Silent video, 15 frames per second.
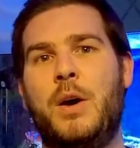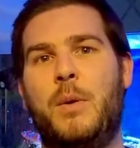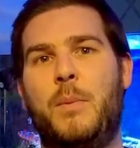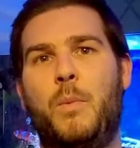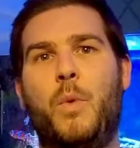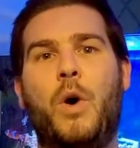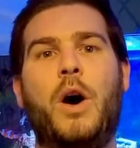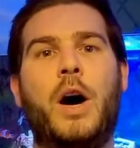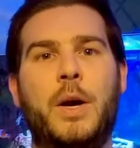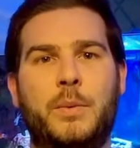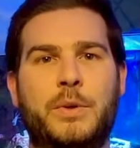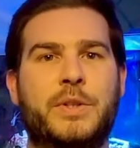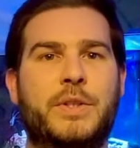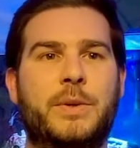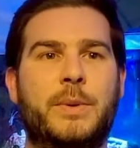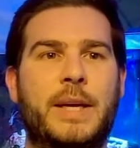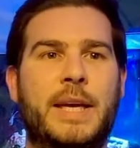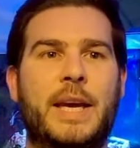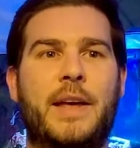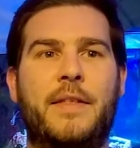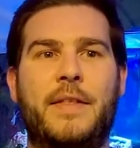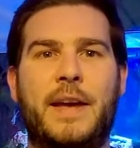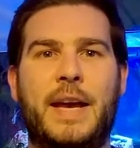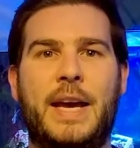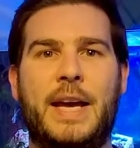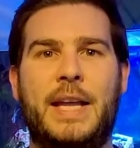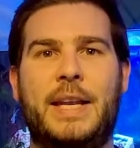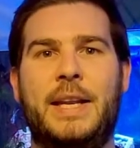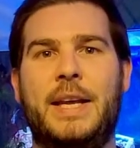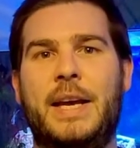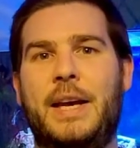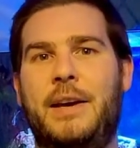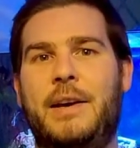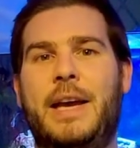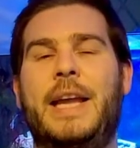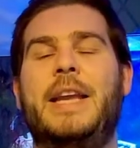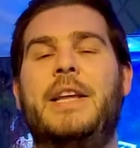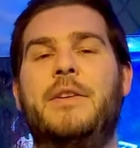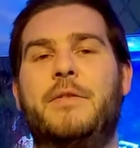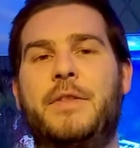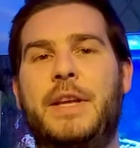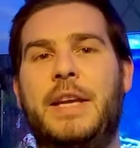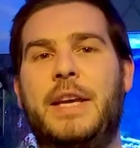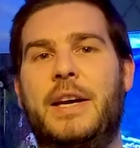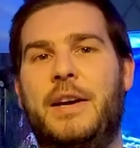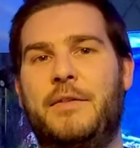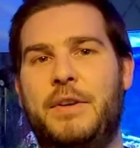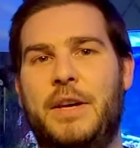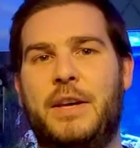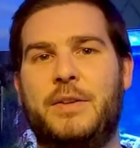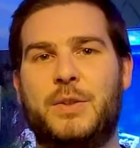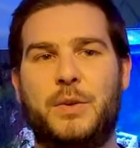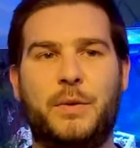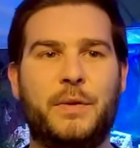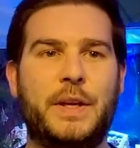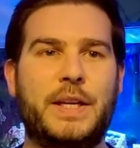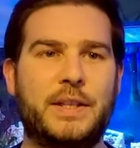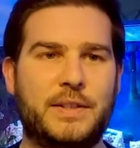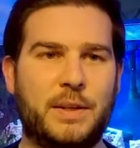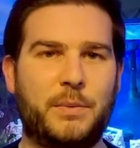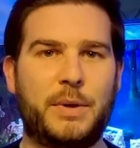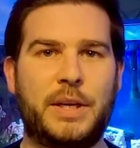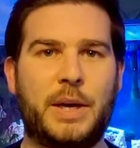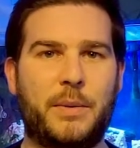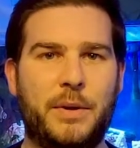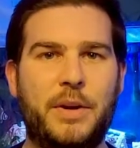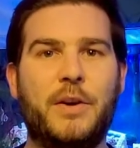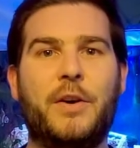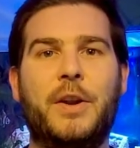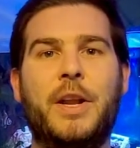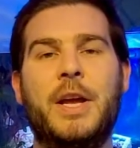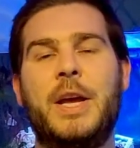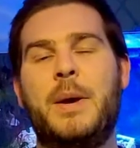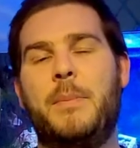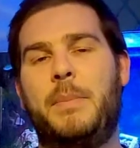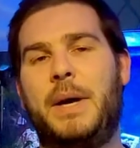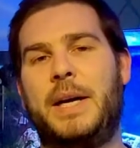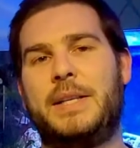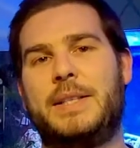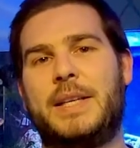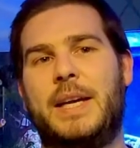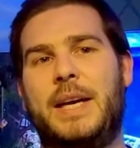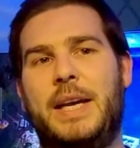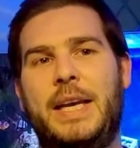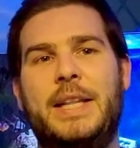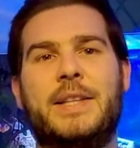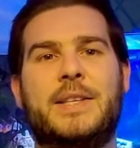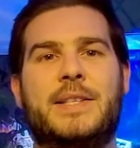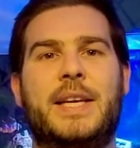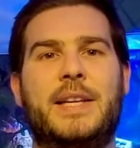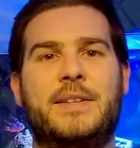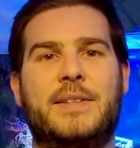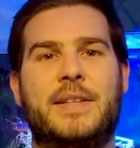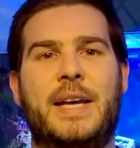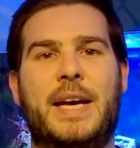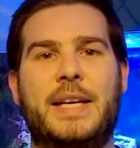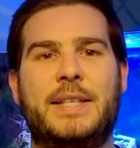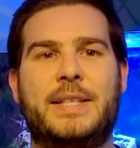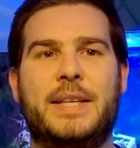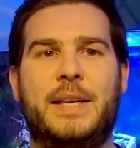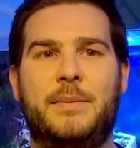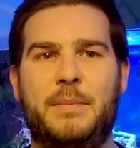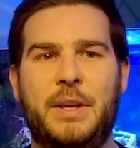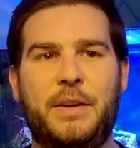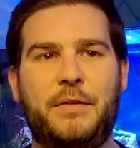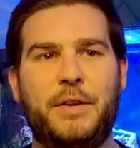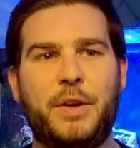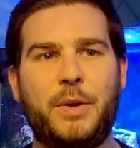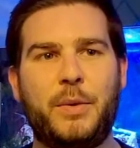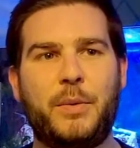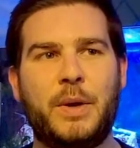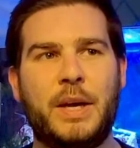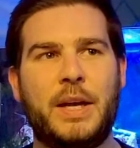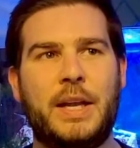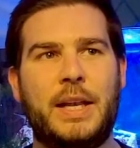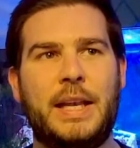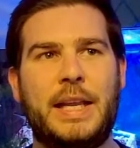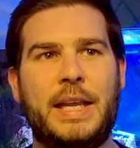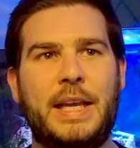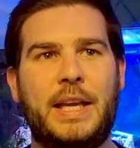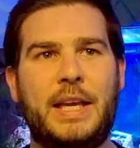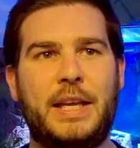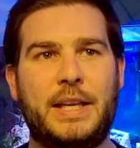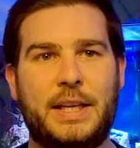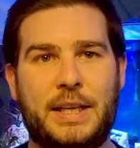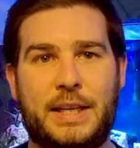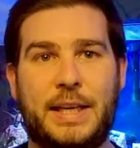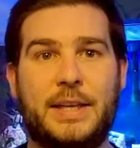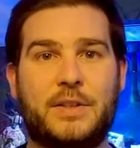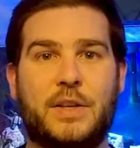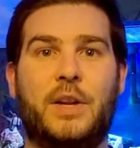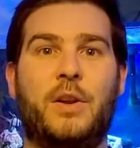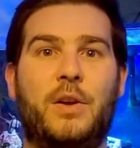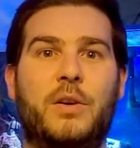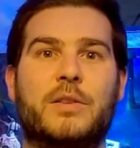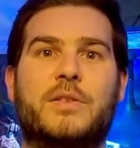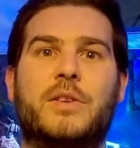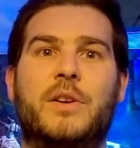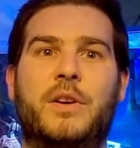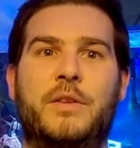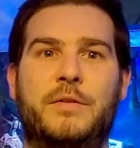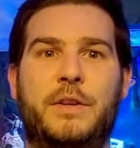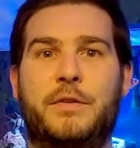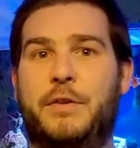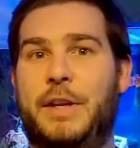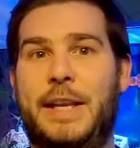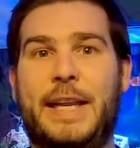what I was doing than any of the other sort of things that were going on, but in the sense that if you get a lot of different